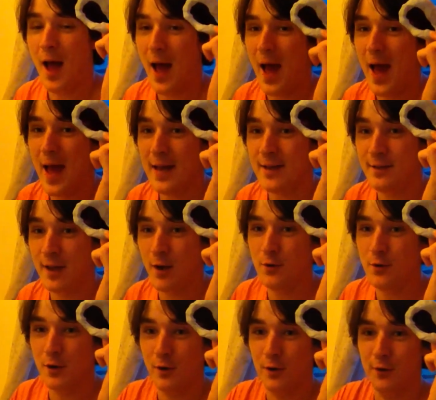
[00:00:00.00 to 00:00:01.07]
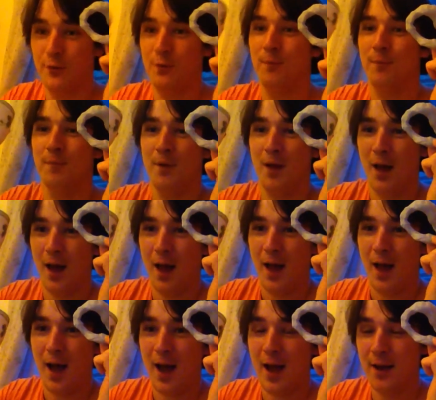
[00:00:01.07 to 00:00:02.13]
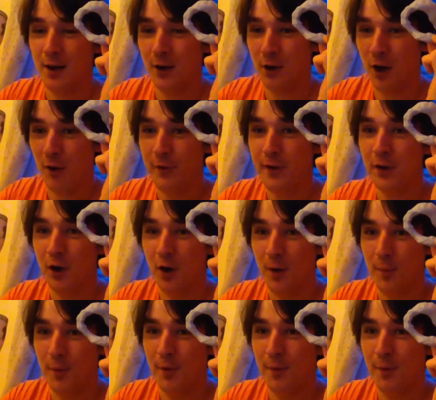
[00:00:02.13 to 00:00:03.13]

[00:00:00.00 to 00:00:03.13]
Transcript: a donut and a coffee cup.